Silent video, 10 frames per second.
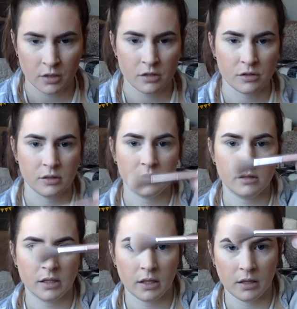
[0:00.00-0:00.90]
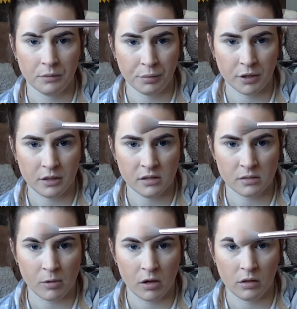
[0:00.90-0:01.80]
So this is like a pretty
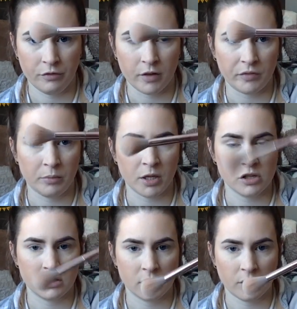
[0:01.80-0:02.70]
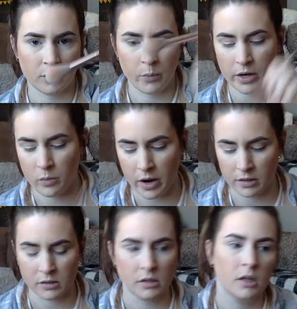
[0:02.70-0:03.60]
small fluffy brush. This is from Wet n
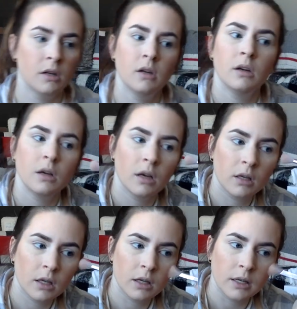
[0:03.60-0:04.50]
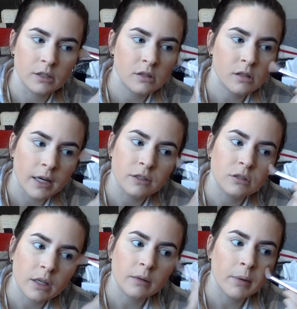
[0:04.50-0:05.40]
Wild. And I
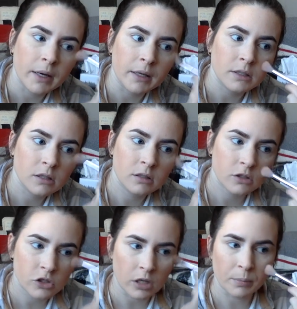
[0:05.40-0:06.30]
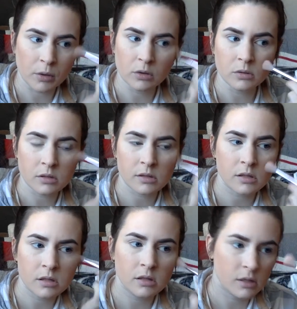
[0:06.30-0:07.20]
do like my
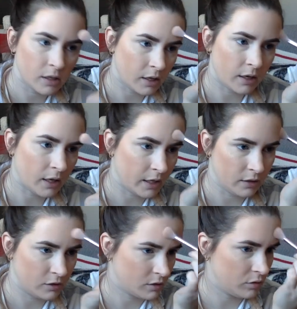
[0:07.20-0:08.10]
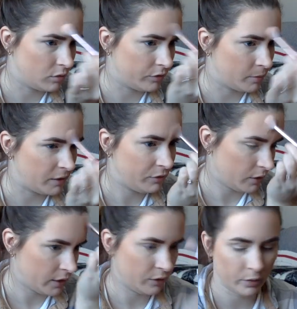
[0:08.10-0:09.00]
cheekbones, and I kind of just go over my
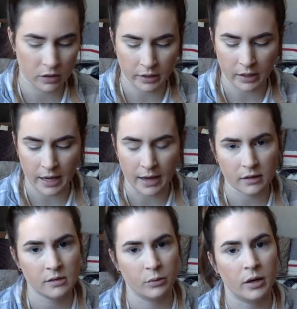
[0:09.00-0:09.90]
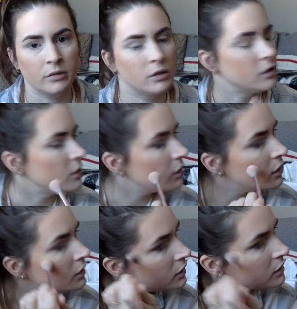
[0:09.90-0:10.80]
forehead with like whatever
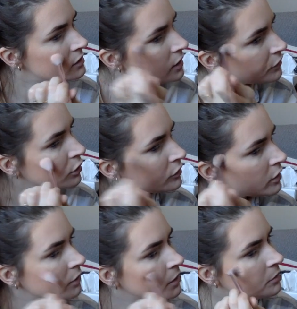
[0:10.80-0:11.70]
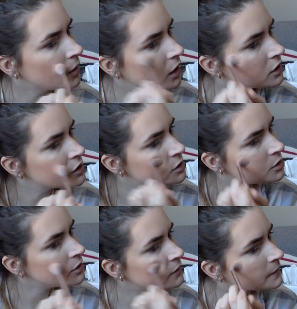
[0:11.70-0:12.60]
is left over on my brush.